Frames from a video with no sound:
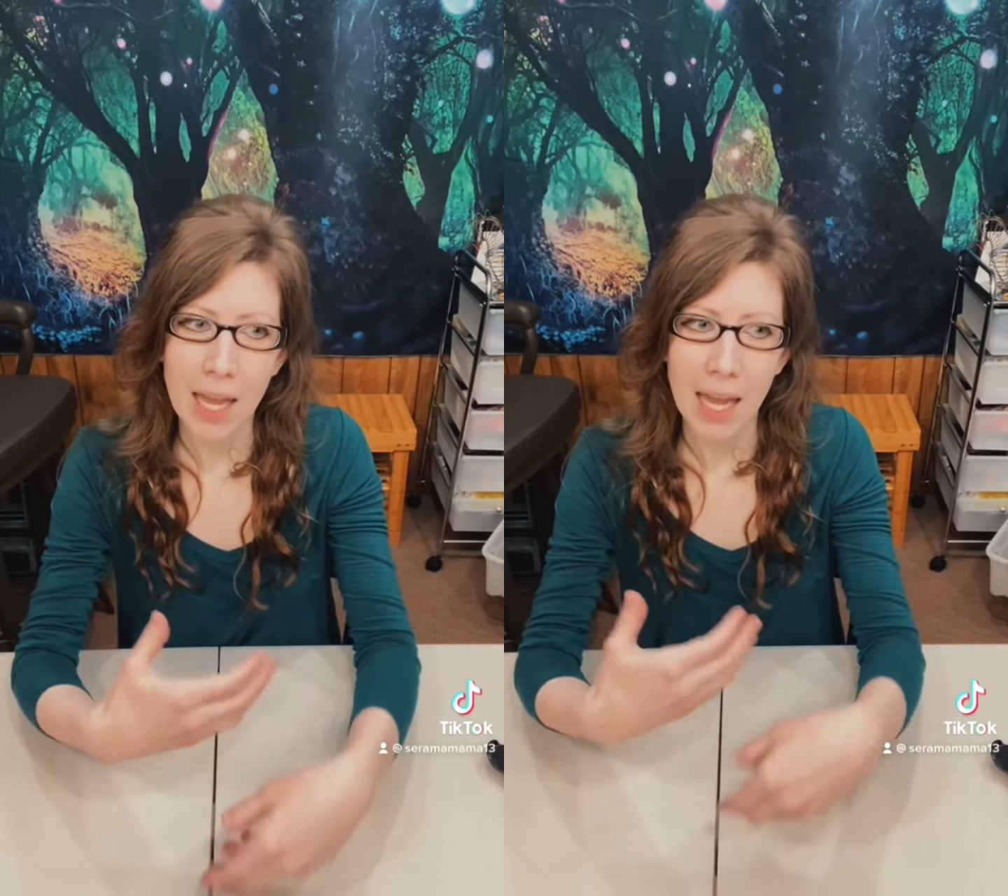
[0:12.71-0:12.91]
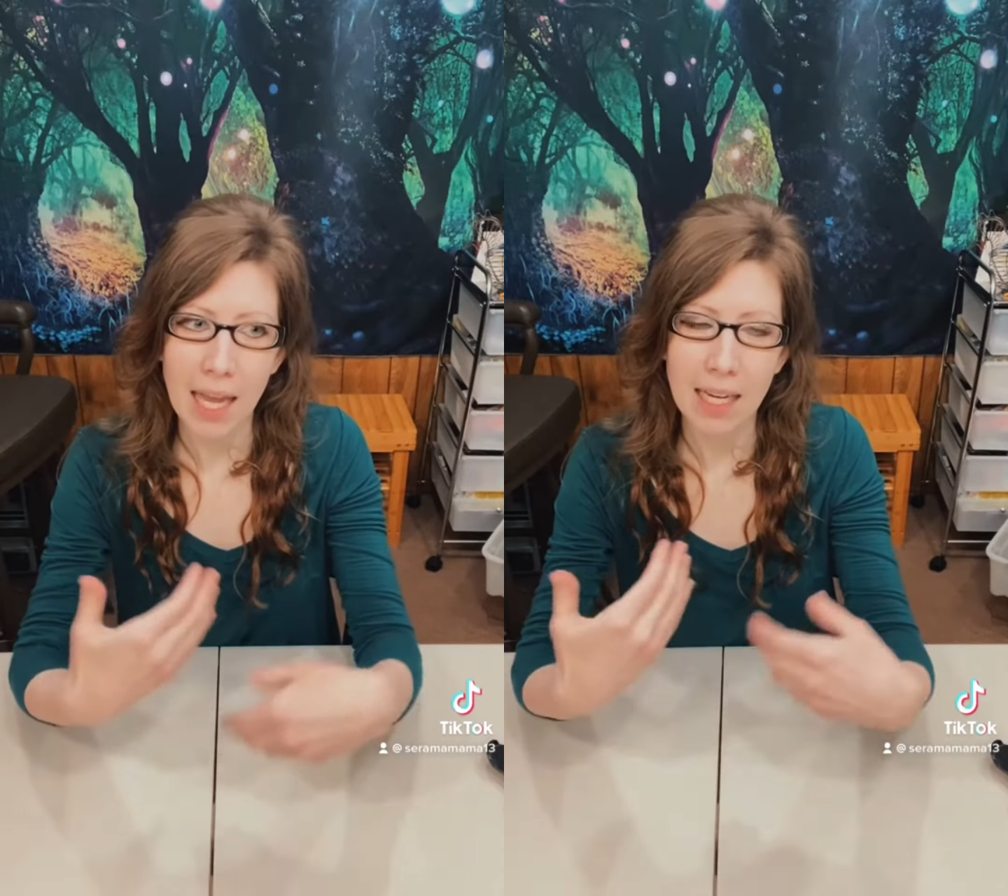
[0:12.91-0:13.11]

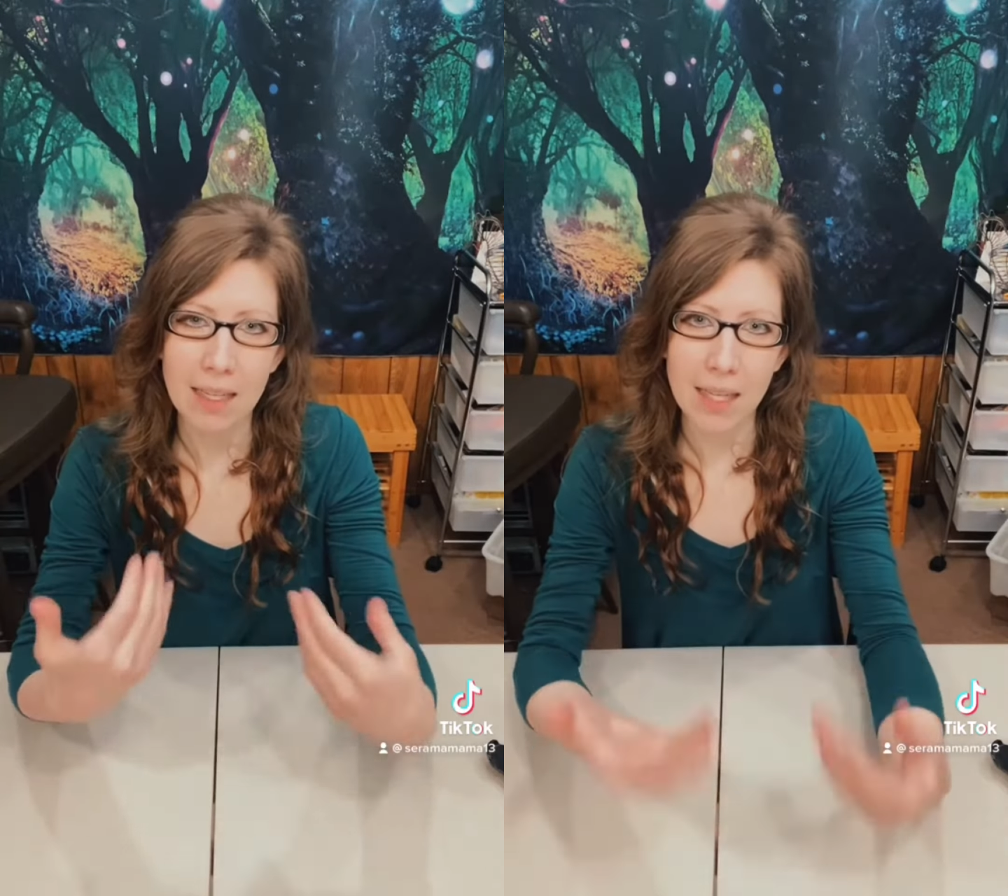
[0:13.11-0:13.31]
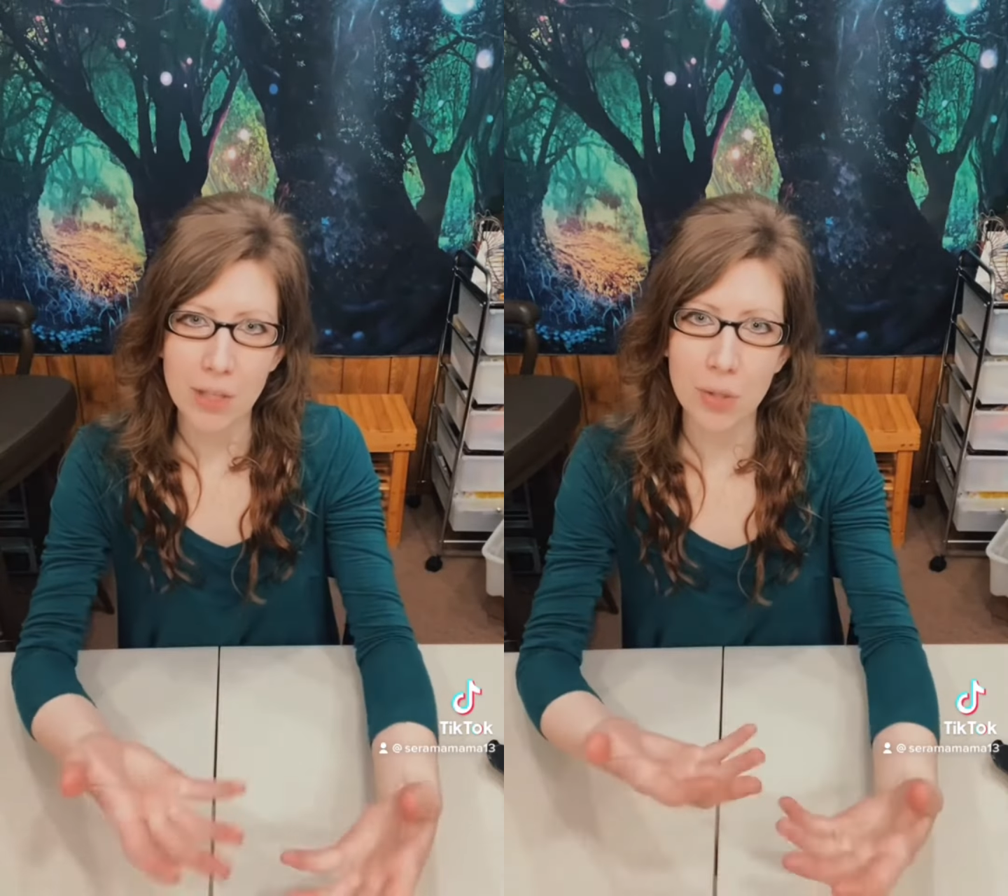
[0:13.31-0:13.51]
and it
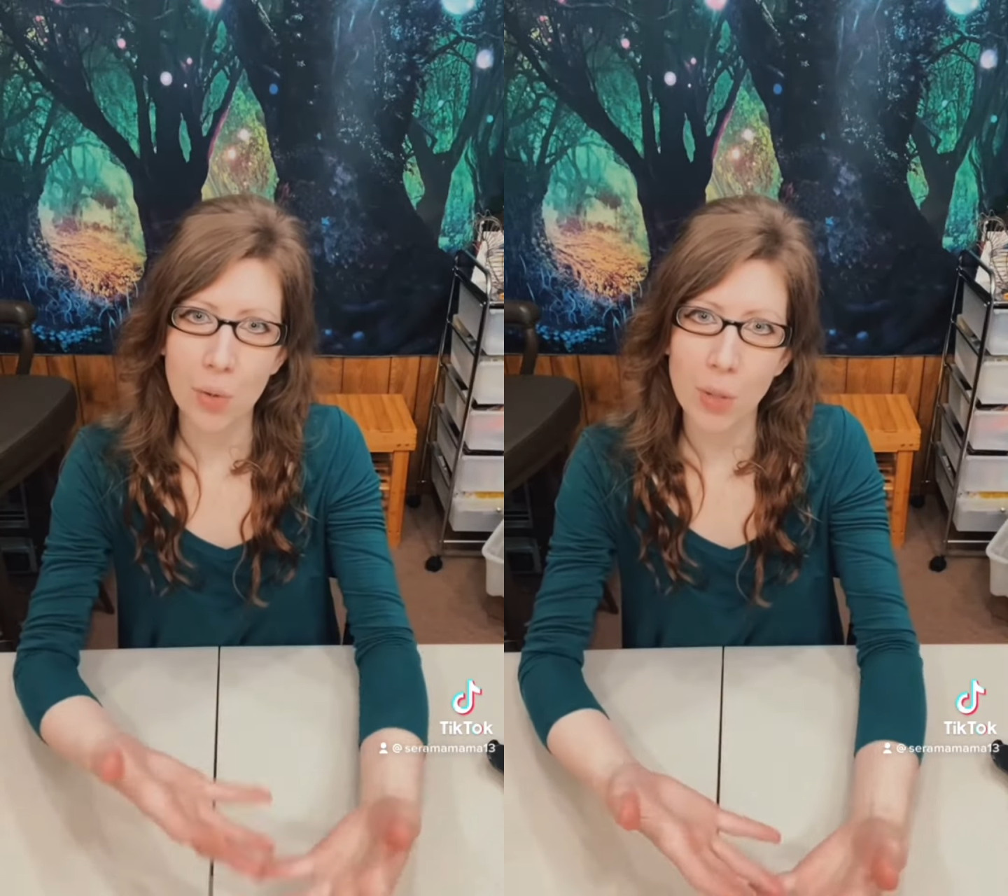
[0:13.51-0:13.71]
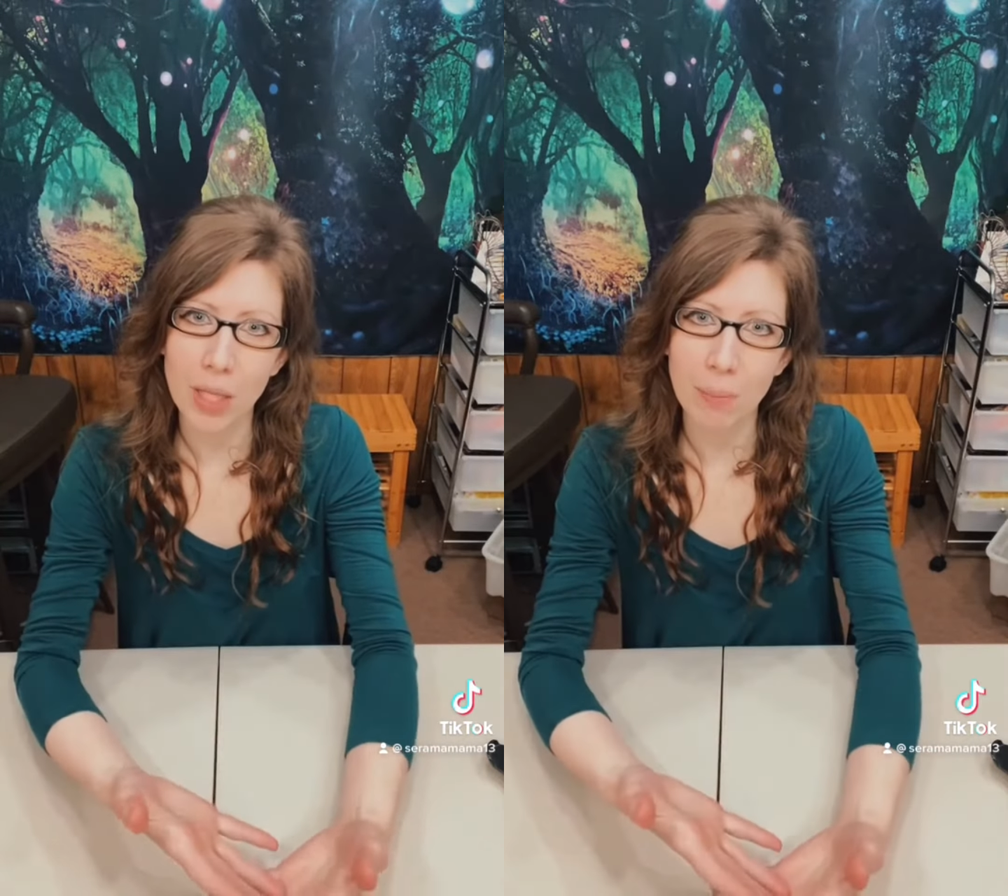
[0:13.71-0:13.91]
needs a
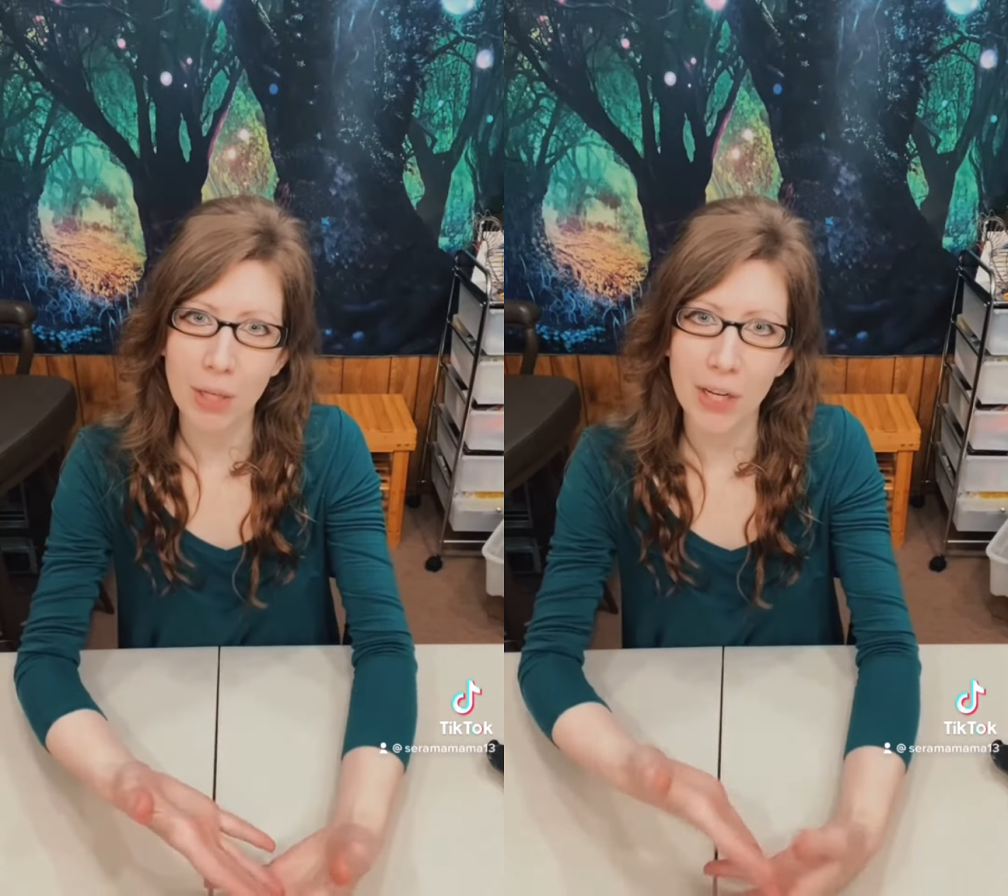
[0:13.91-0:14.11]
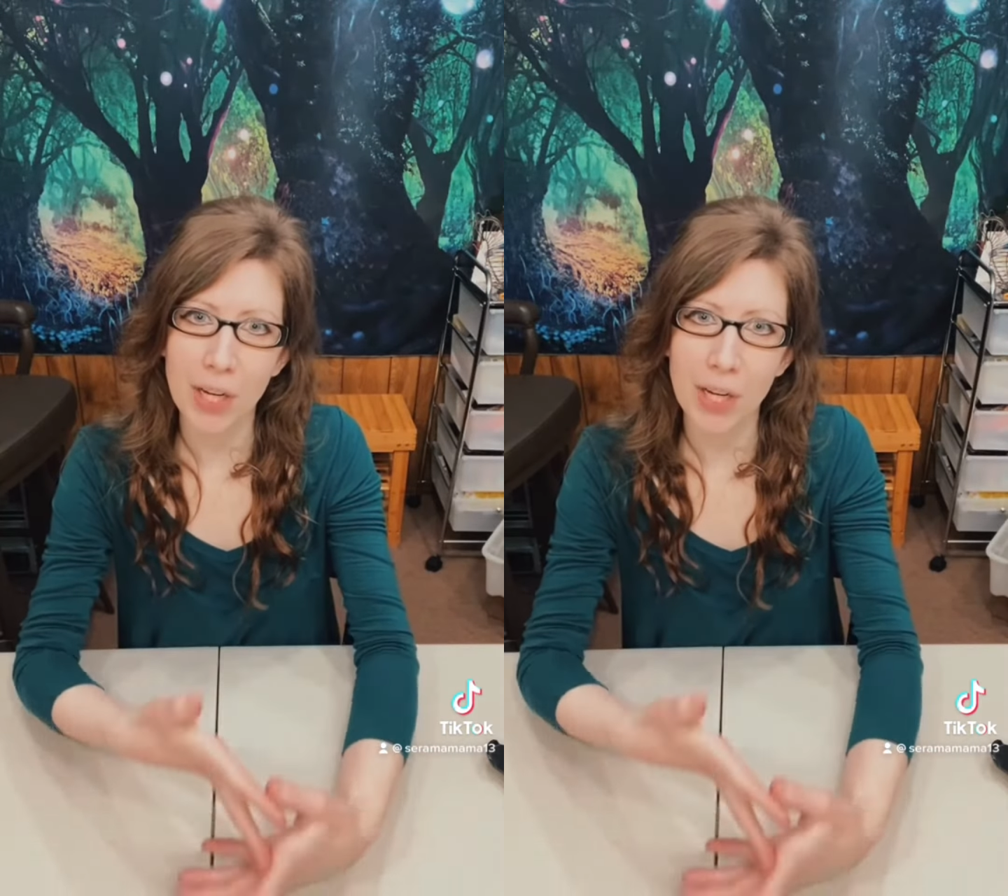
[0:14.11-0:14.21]
cooling period